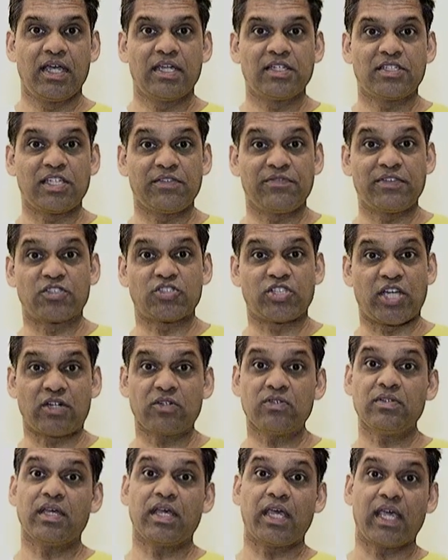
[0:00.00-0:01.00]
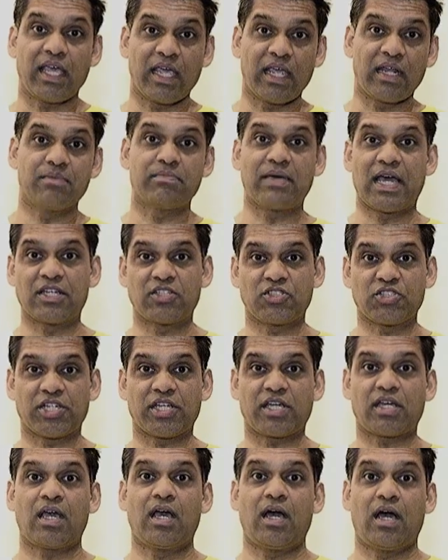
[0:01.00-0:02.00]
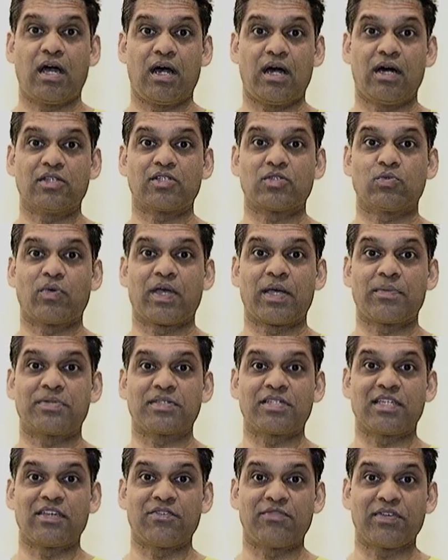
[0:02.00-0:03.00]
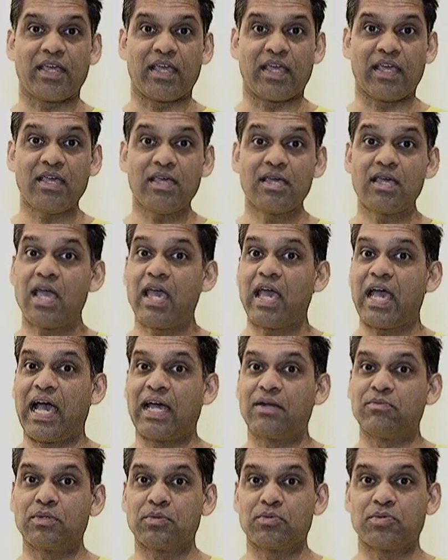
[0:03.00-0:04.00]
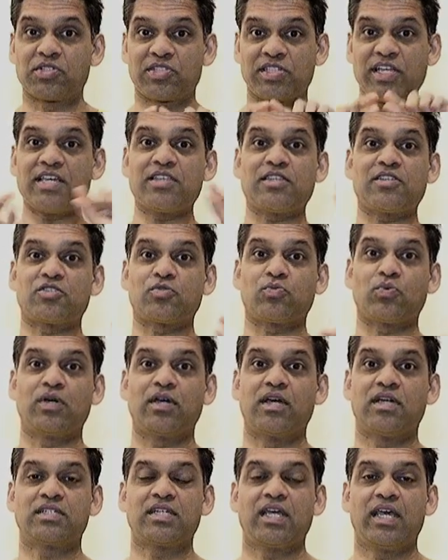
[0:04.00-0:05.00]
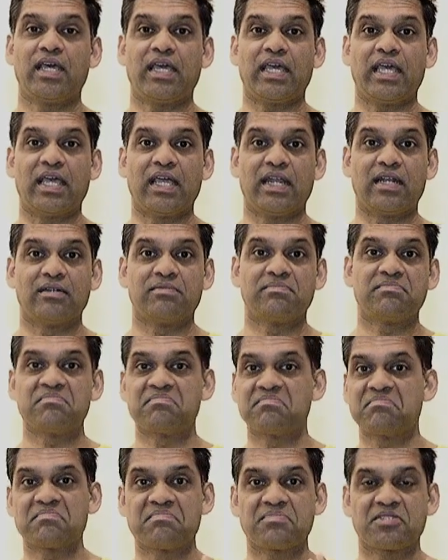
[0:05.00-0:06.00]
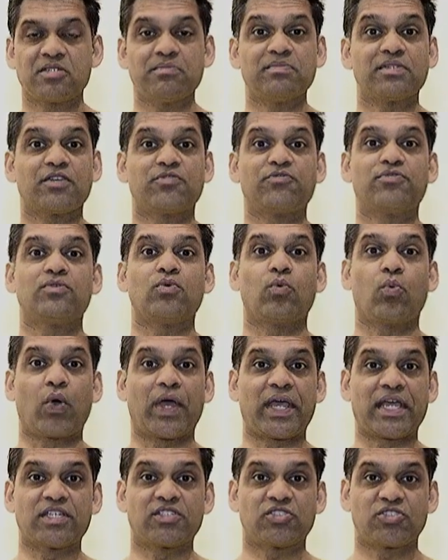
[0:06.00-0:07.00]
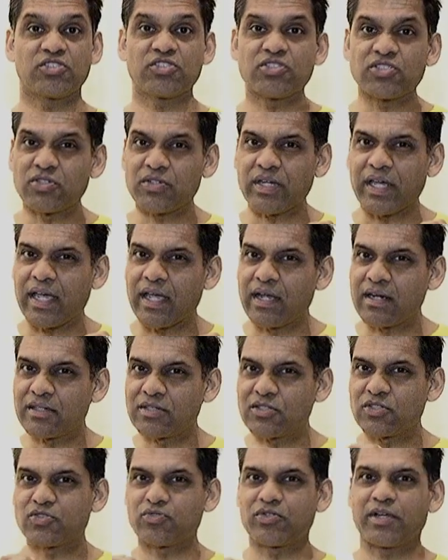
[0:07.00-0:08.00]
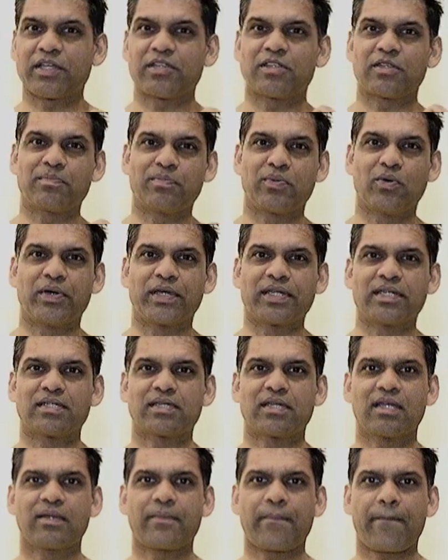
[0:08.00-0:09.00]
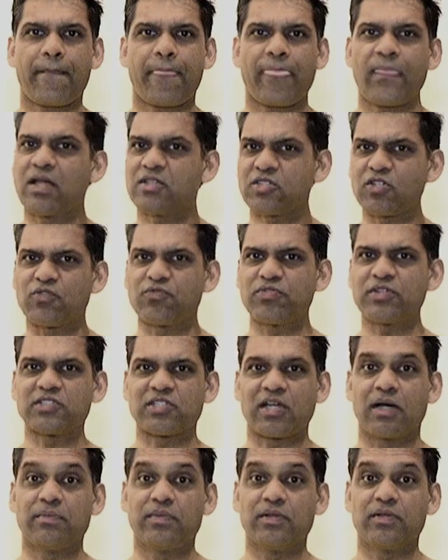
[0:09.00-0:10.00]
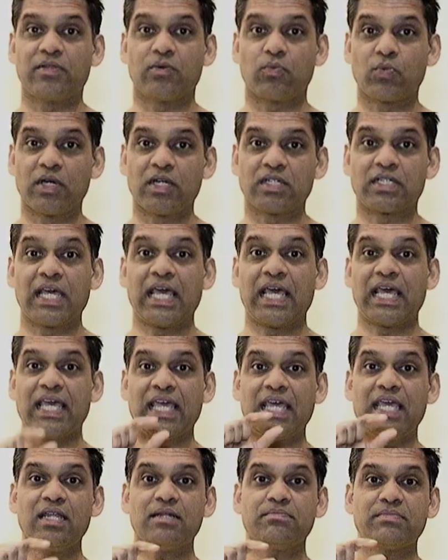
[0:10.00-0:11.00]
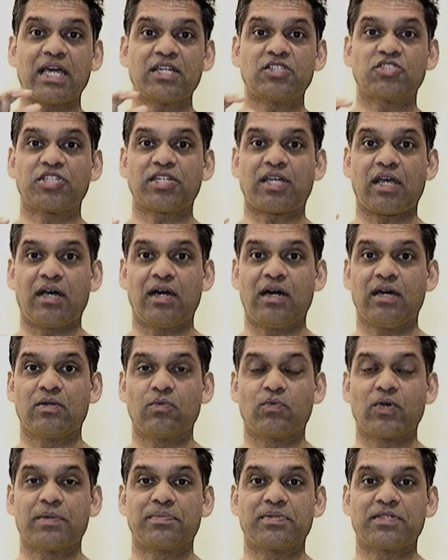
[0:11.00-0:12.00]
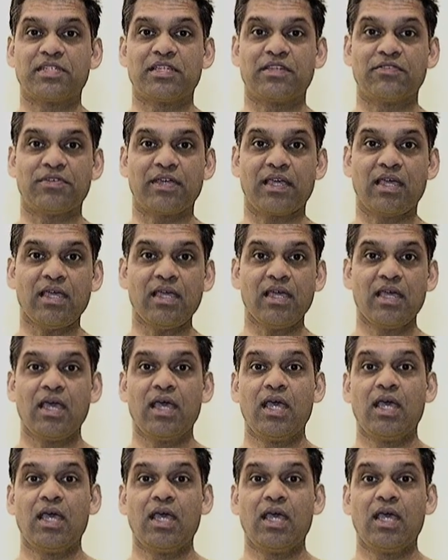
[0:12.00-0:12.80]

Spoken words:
TV channel, Inmagicart Web TV, and we will say this word in some different ways just to illustrate the point. So, for example, the word Inmagicart Web TV.